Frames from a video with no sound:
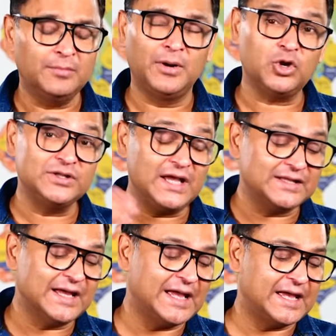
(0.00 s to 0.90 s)
but on the
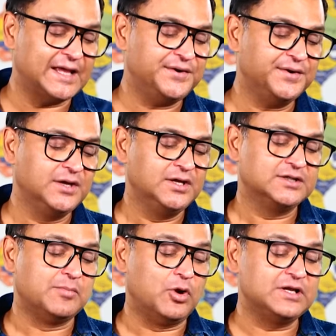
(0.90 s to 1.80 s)
other hand,
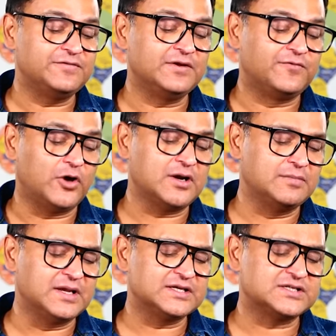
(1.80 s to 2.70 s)
the Maldivian
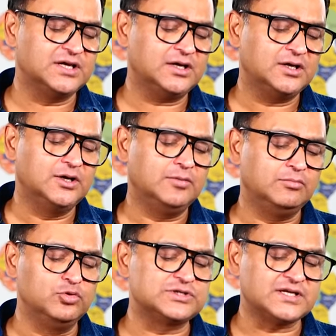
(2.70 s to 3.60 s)
Foreign Minister,
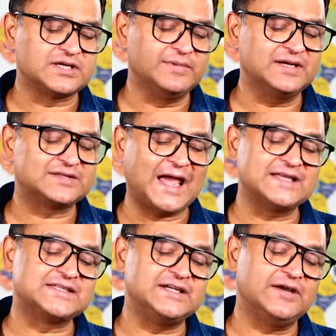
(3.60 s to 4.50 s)
Musa Zamir,
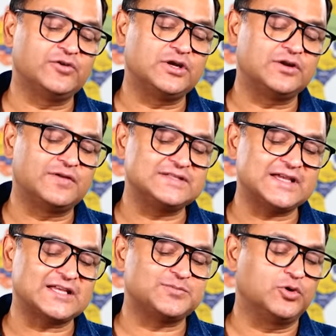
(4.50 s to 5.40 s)
thanks India for an
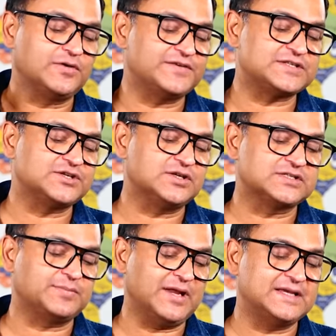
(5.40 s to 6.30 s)
increasing export of
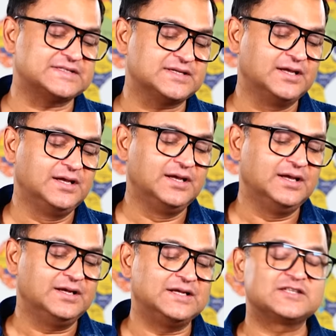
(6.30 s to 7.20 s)
essential supplies,
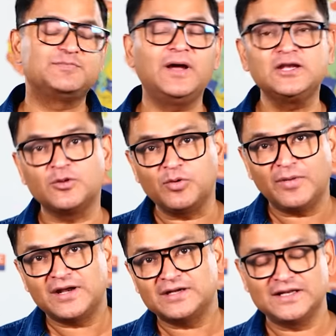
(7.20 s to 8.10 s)
despite
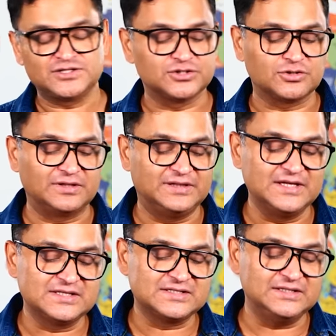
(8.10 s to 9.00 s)
diplomatic tensions. So
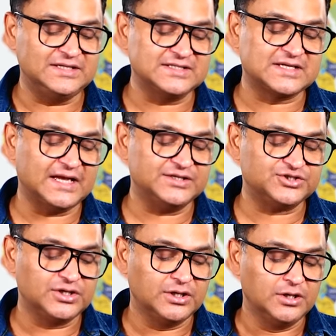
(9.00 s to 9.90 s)
these
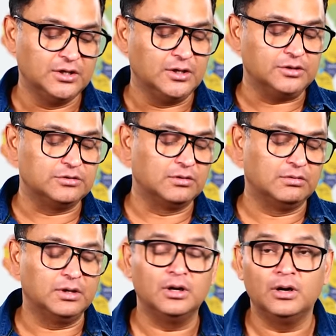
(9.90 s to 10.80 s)
guys, you
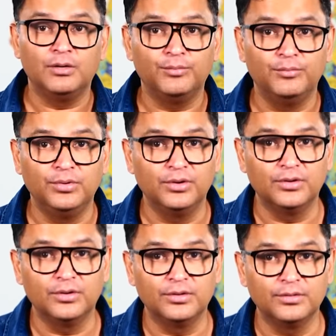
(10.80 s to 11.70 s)

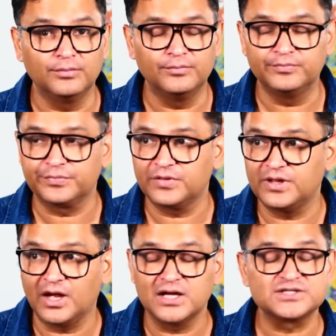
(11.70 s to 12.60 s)
know,
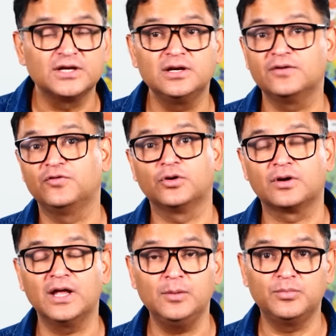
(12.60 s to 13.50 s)
they asked India
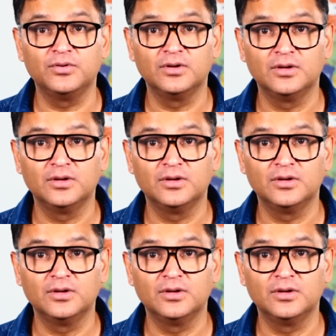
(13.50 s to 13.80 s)
for help